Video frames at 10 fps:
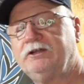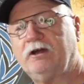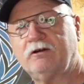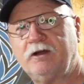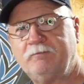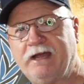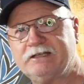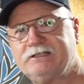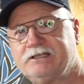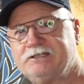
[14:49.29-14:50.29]
Y'all come
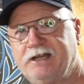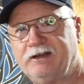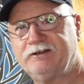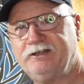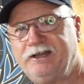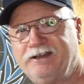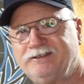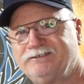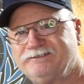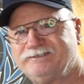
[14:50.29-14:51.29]
back see us now. You hear?